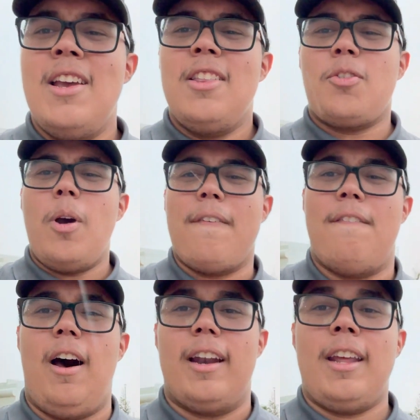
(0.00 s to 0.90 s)
it's quite
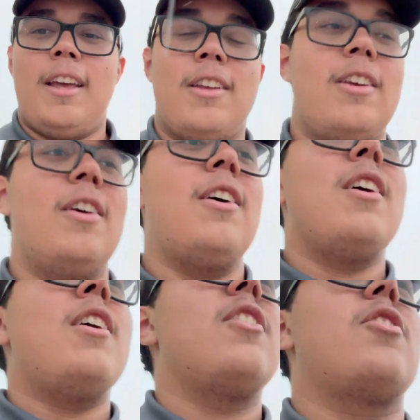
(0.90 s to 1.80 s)

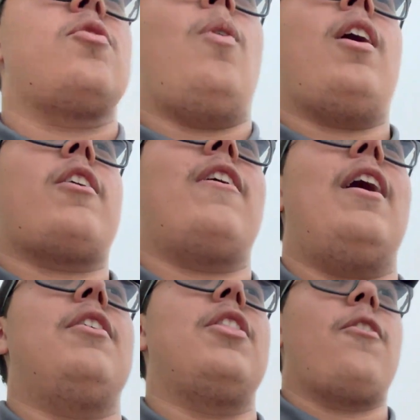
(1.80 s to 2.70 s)
fun. Just walk
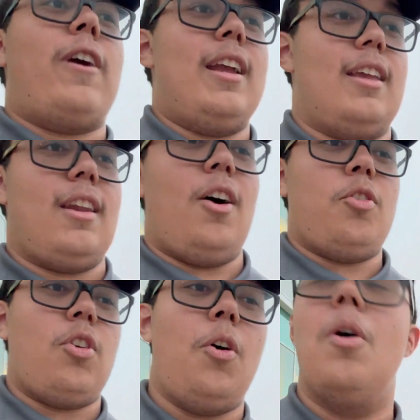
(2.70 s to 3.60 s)
around in the rain, you know. So